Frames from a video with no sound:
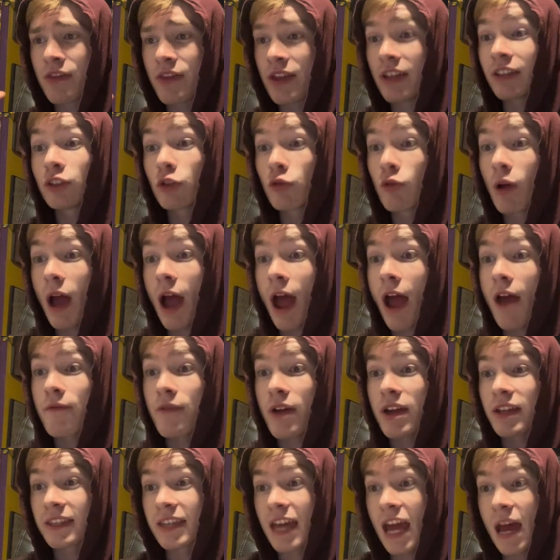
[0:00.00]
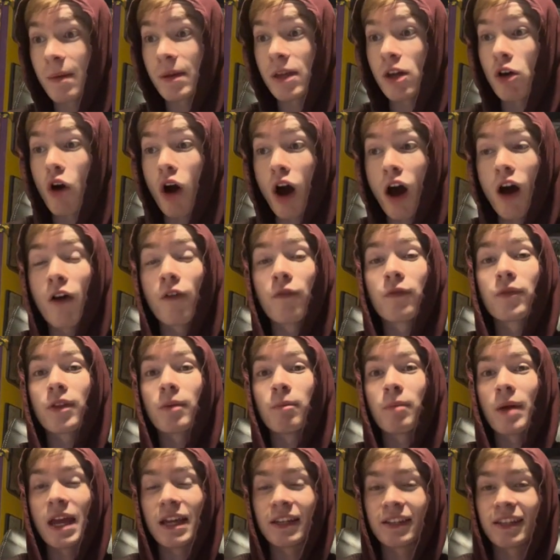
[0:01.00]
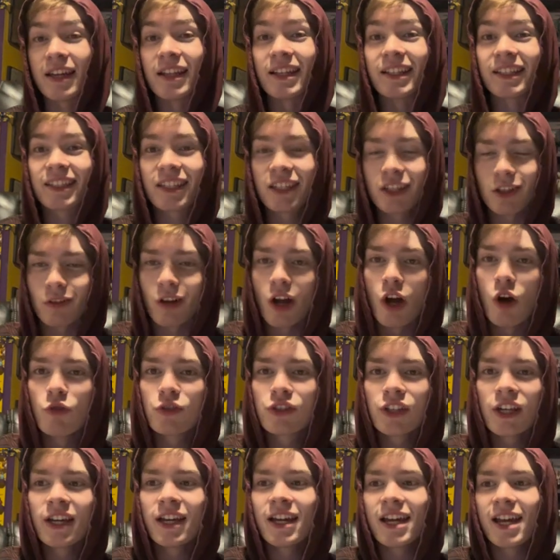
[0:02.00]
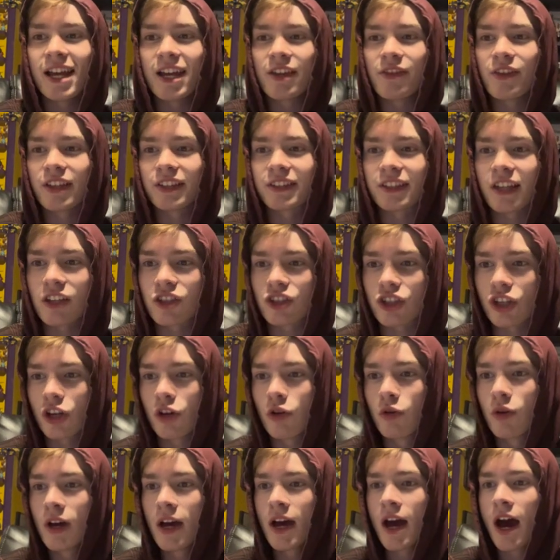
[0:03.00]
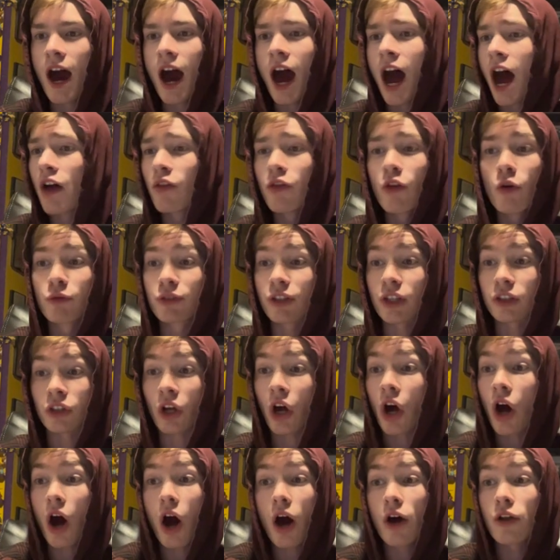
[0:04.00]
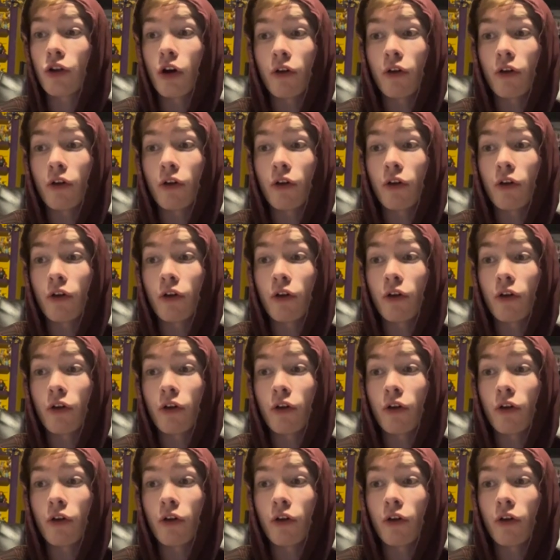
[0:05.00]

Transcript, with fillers: they do have a cameo of the Bandana Heroes in this issue. Uh, and there was a ton